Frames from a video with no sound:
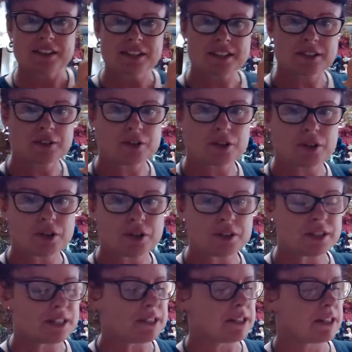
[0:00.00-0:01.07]
This little
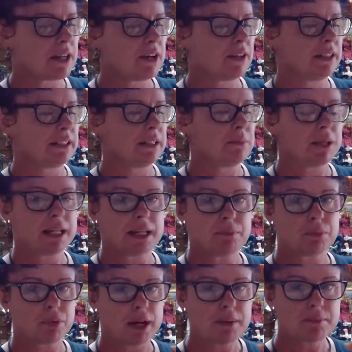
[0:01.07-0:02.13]
girl is currently being
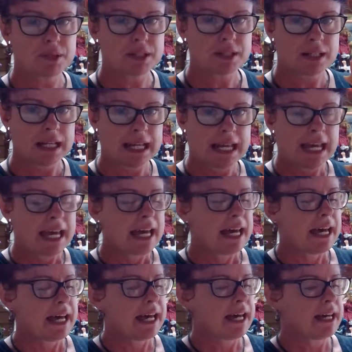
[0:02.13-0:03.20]
prepped.
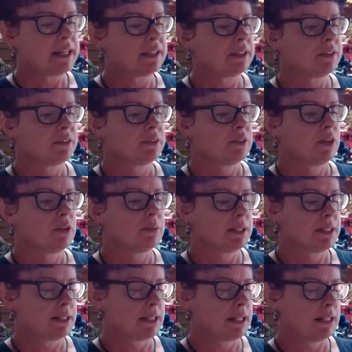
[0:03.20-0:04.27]
I'll be
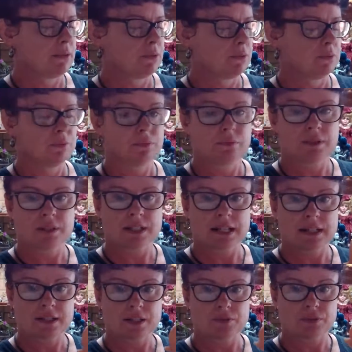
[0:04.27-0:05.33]
starting
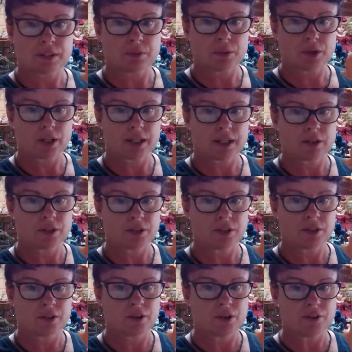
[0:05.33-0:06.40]
intensively working on
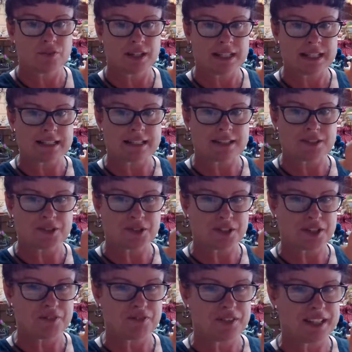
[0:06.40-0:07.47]
her over Easter because
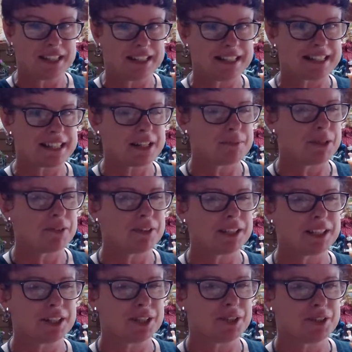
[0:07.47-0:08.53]
I figured it's going to be
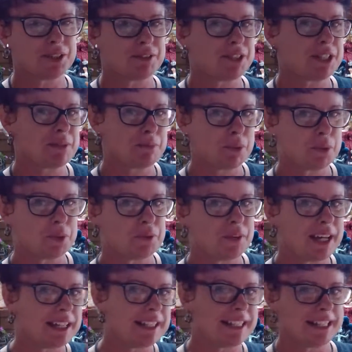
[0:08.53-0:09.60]
really cute if she's born
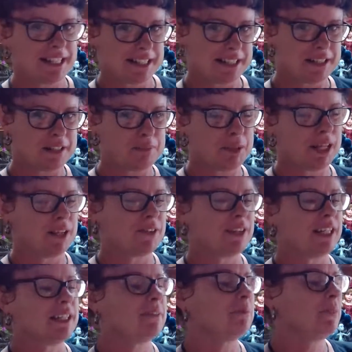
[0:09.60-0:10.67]
around the Easter
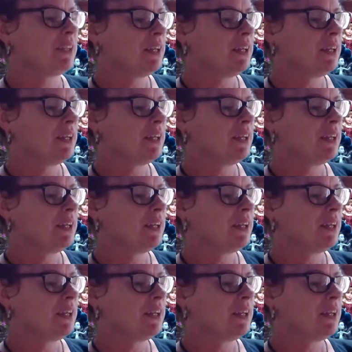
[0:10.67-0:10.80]
period.